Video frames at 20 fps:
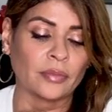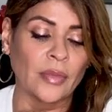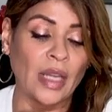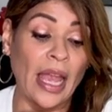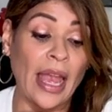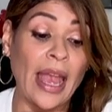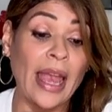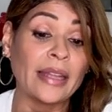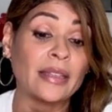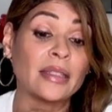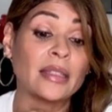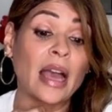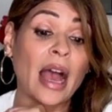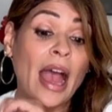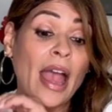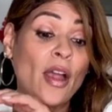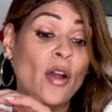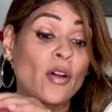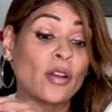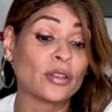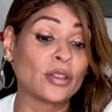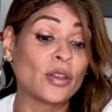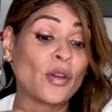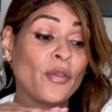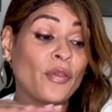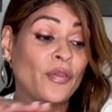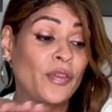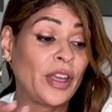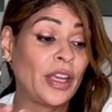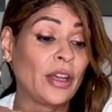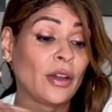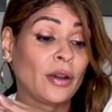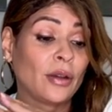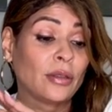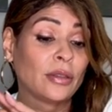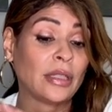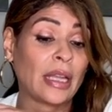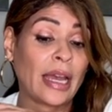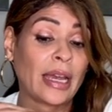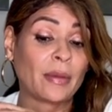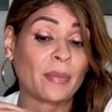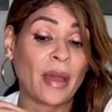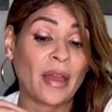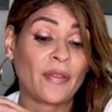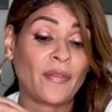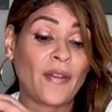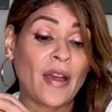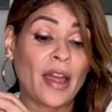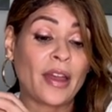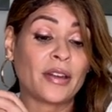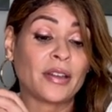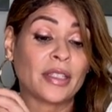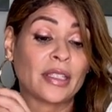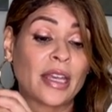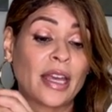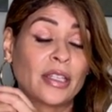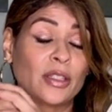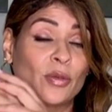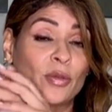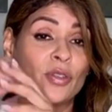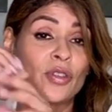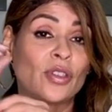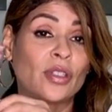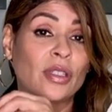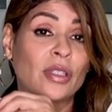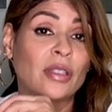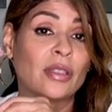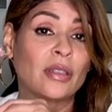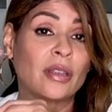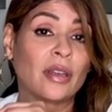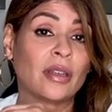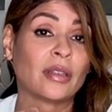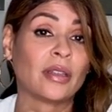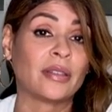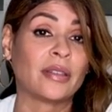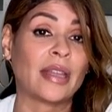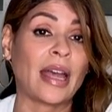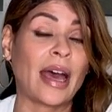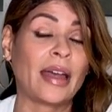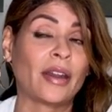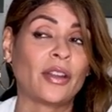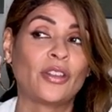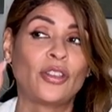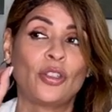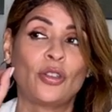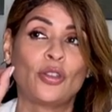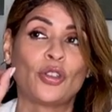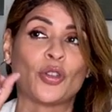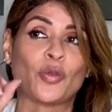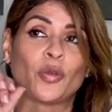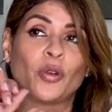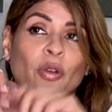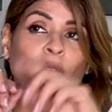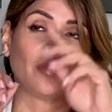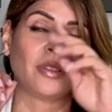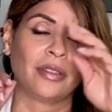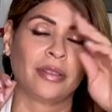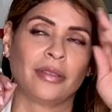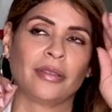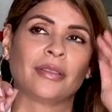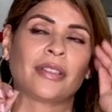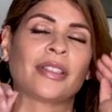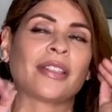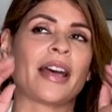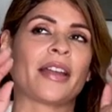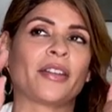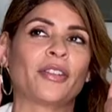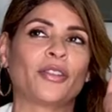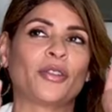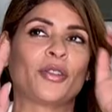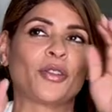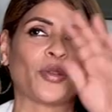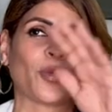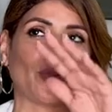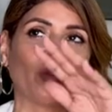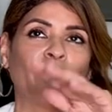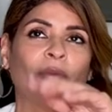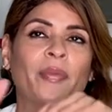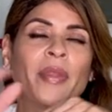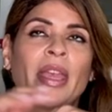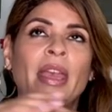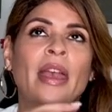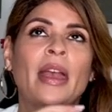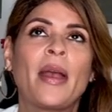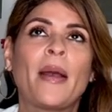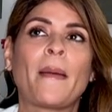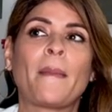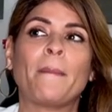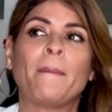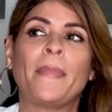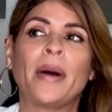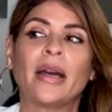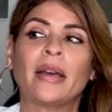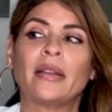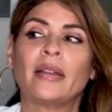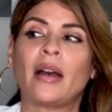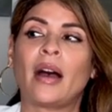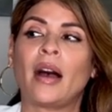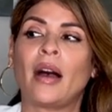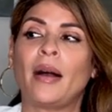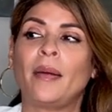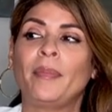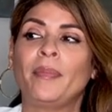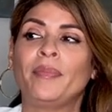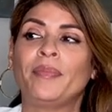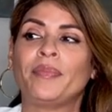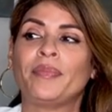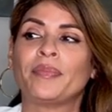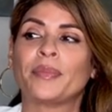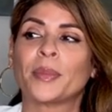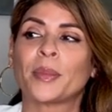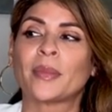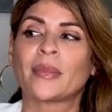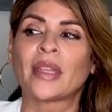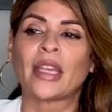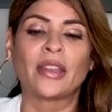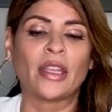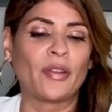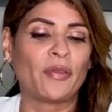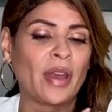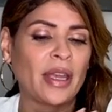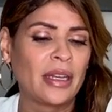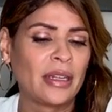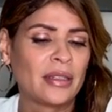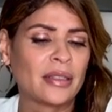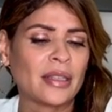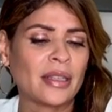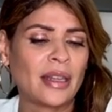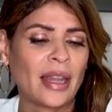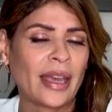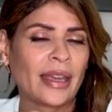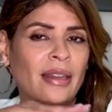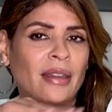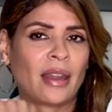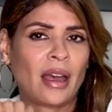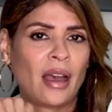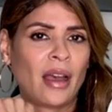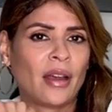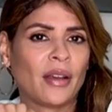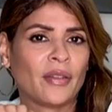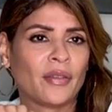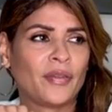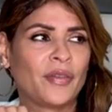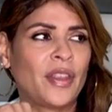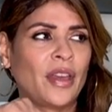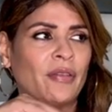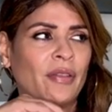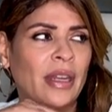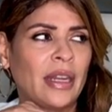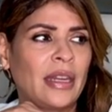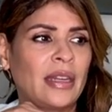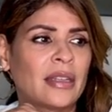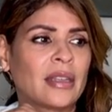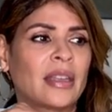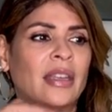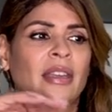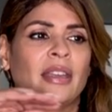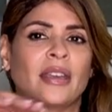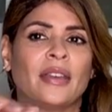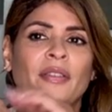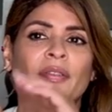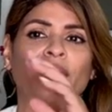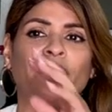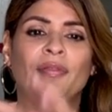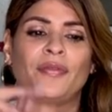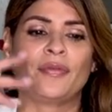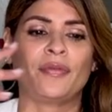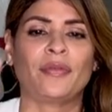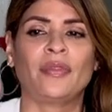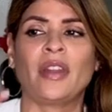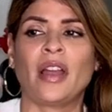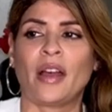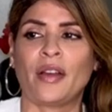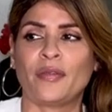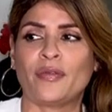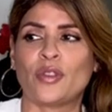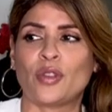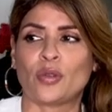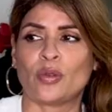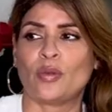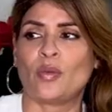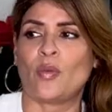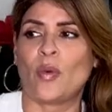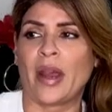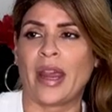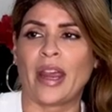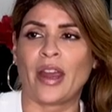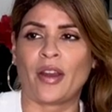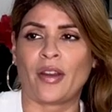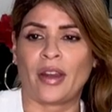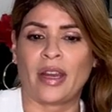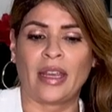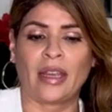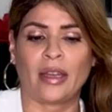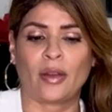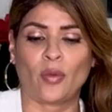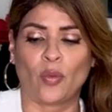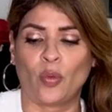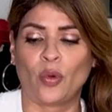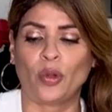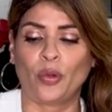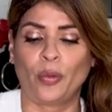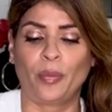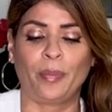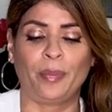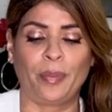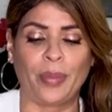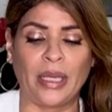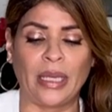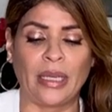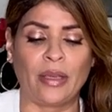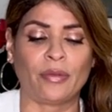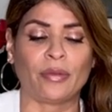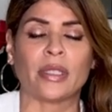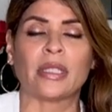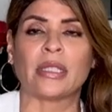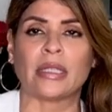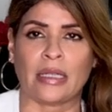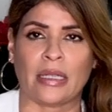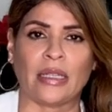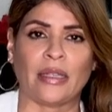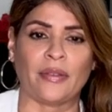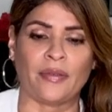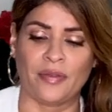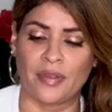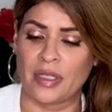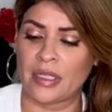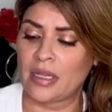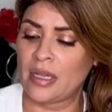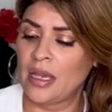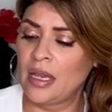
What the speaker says: And I also feel like my fire signs, which is not unusual, it's not unusual, but they're ready to like love. They're ready to give love to where it will be received.